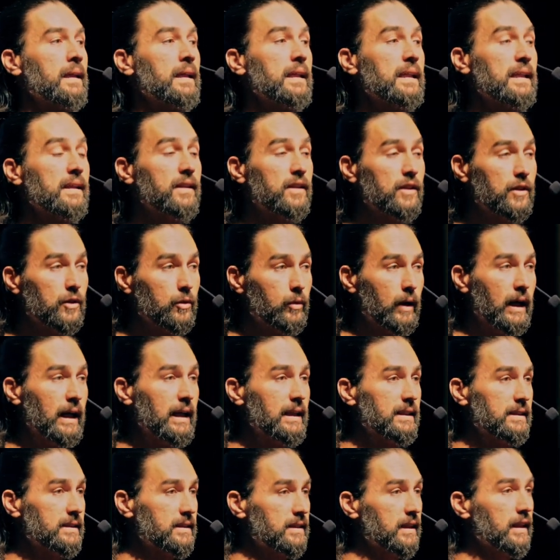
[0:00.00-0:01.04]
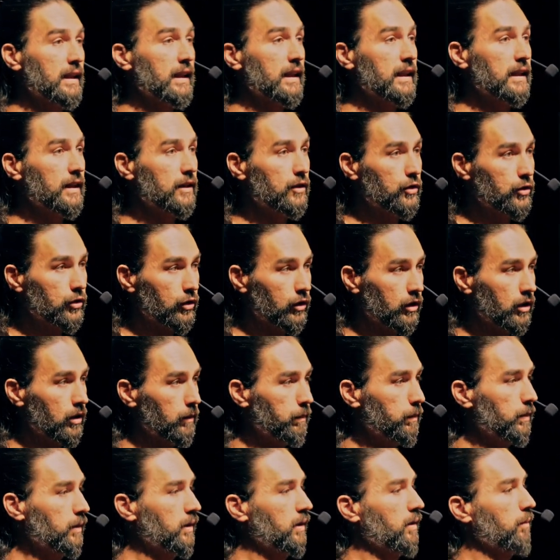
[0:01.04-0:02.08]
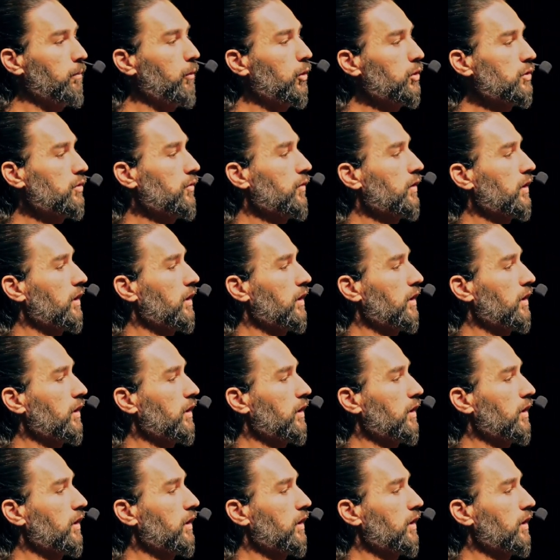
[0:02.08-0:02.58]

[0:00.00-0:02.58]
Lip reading: in the US, in Europe, most of the